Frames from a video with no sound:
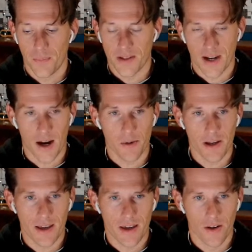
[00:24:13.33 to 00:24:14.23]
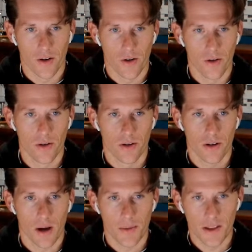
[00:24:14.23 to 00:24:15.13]
But Tyreek Hill
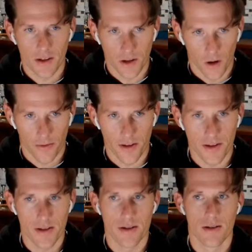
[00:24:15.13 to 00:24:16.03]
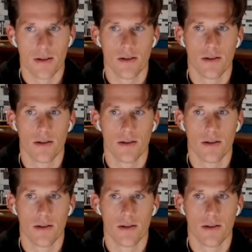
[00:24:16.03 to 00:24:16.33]
coming to the Dolphins,